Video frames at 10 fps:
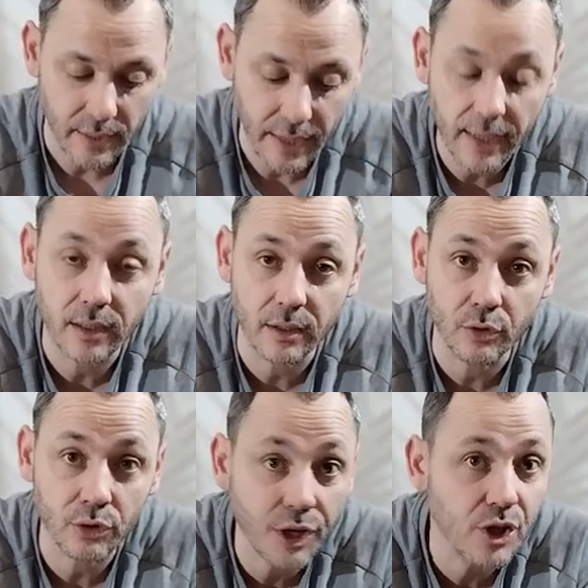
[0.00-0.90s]

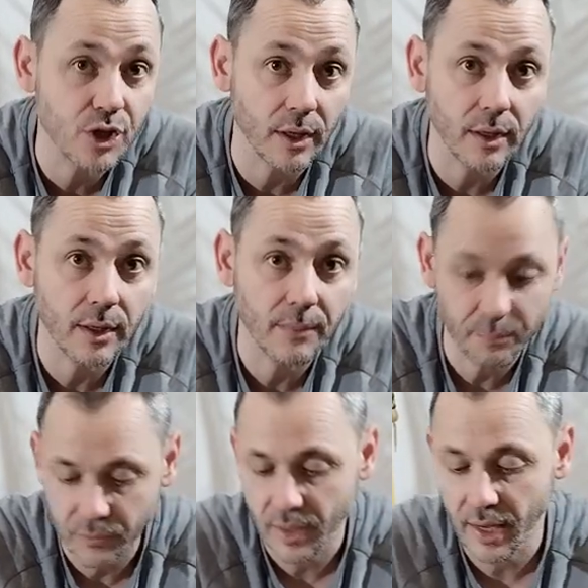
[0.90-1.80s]
and nutrition
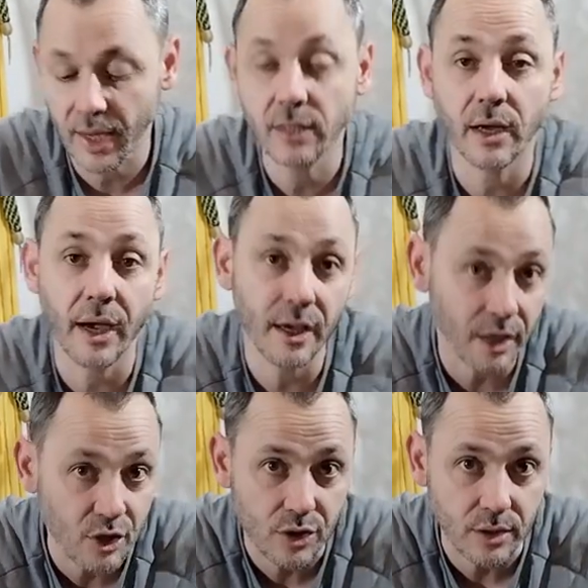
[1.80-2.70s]
and
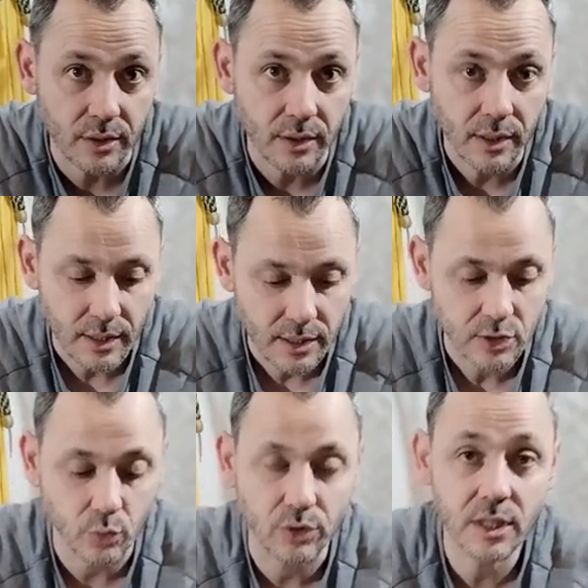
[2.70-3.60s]
aeration.
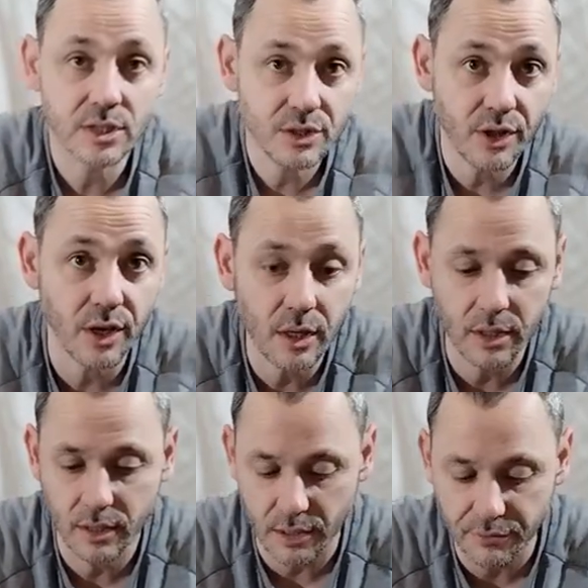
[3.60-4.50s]
So these
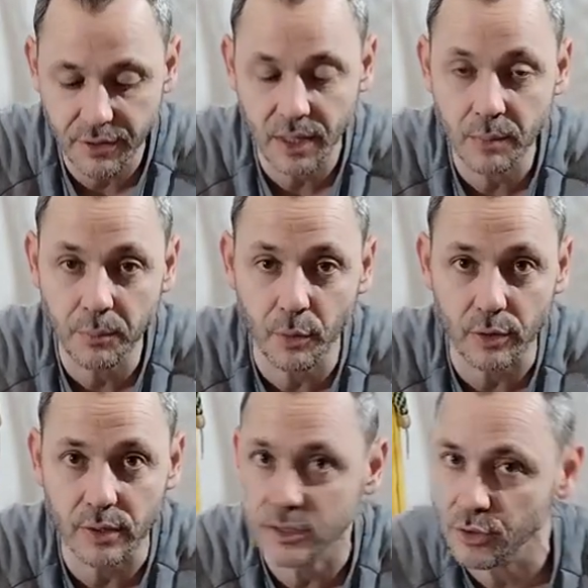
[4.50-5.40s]
3 are very
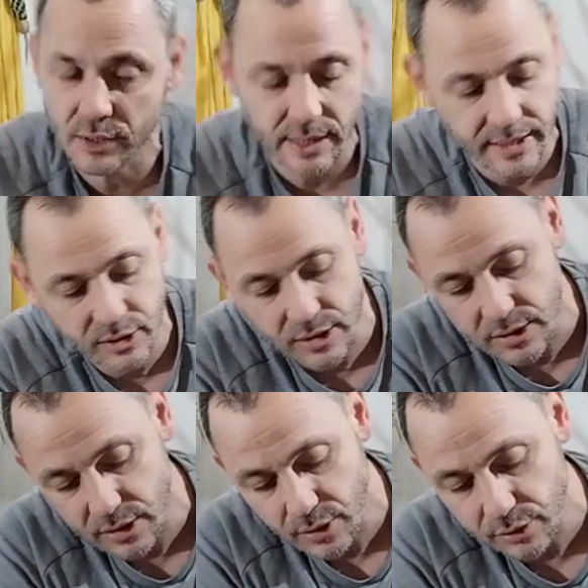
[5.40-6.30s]
important. So it's like
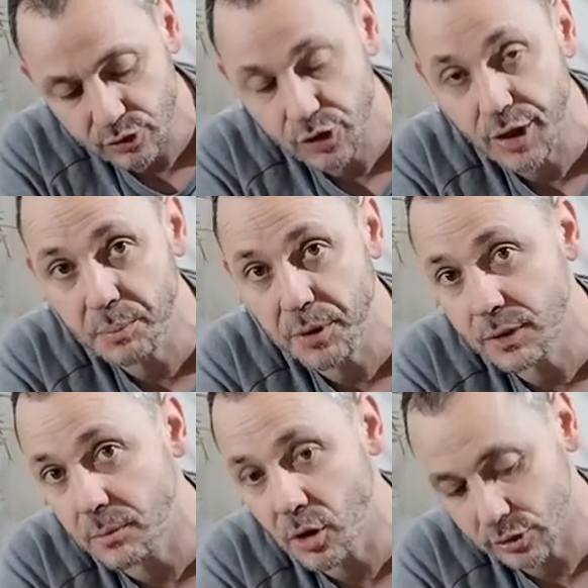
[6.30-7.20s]
this: 3
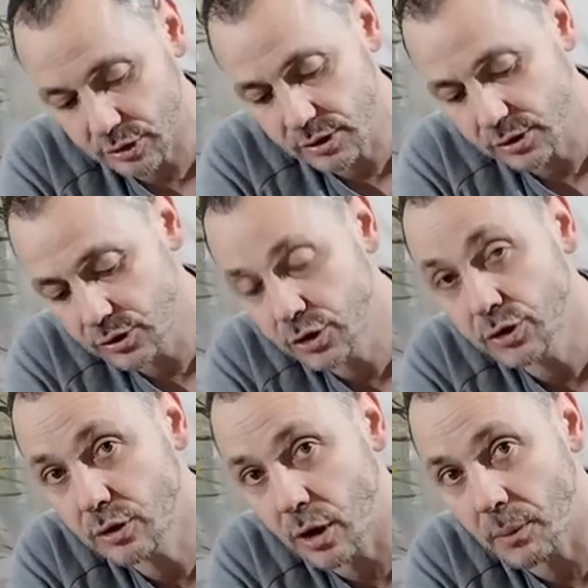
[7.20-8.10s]
peat moss,
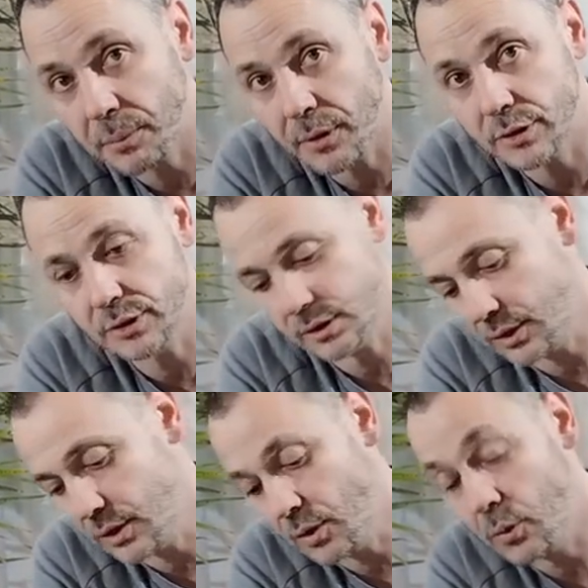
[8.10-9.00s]
2
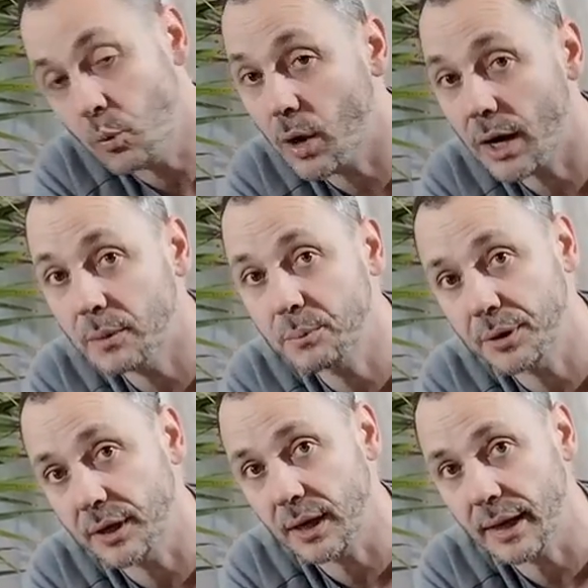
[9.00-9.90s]
compost, 1
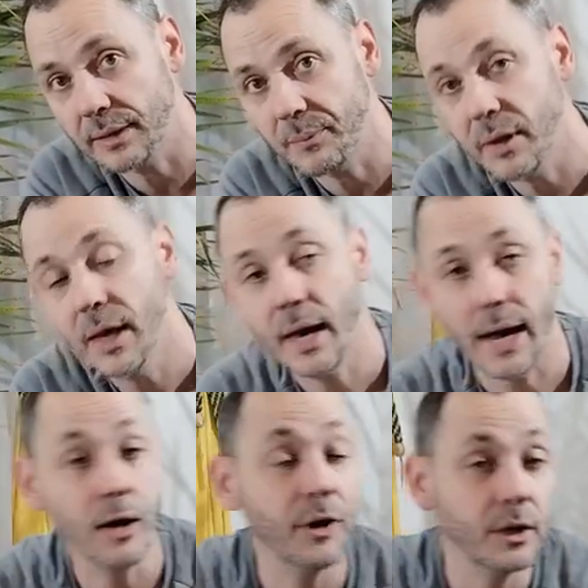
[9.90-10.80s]
perlite.
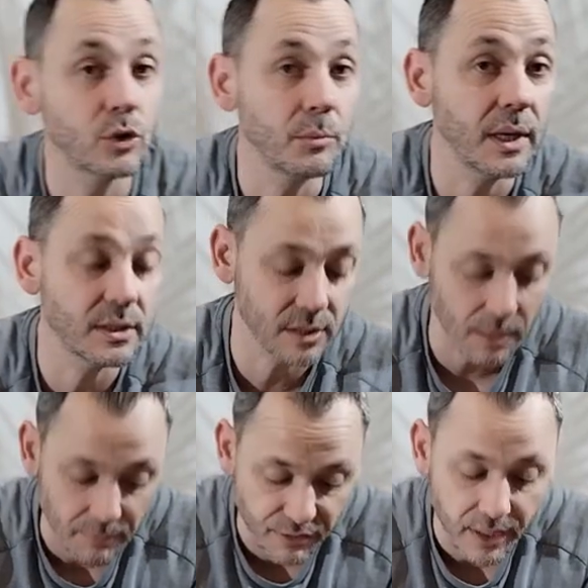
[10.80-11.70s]
I'm going to mix
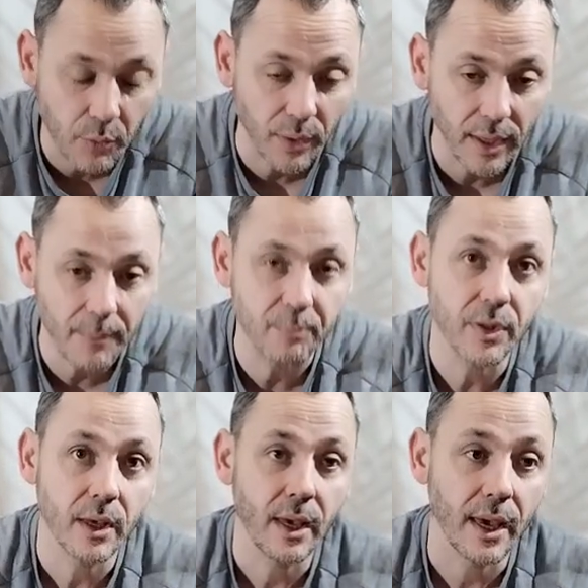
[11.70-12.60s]
them very well,
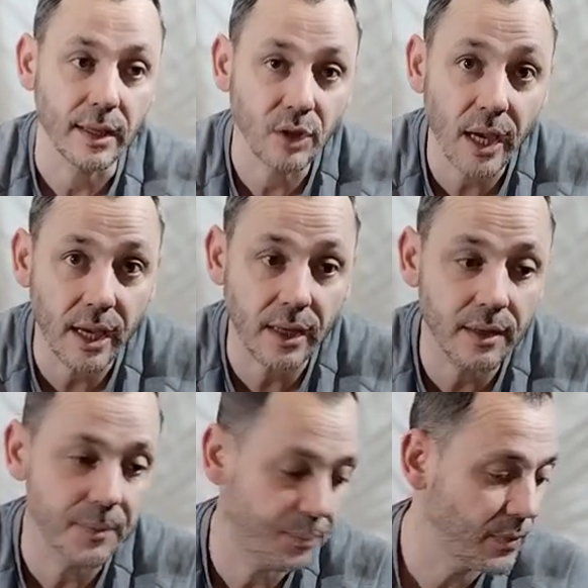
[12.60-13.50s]
and
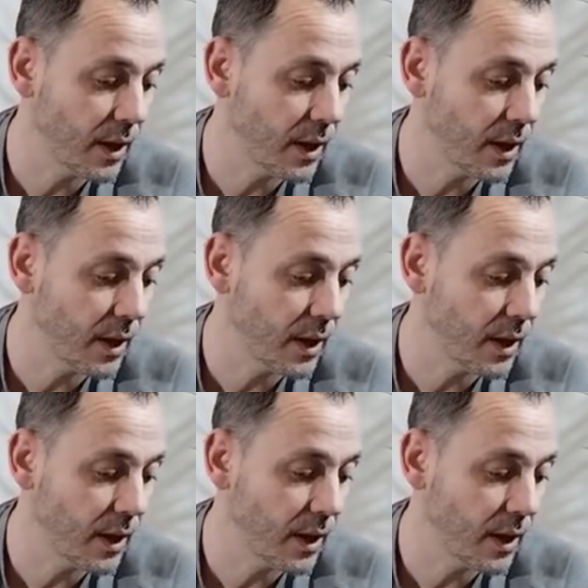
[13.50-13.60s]
then